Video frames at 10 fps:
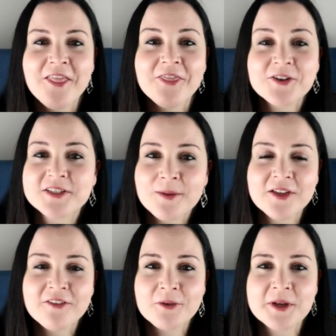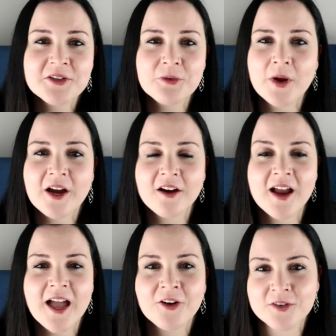there's something for me to
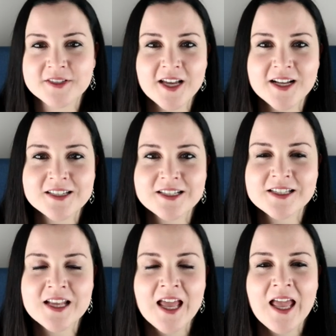wear at all sizes.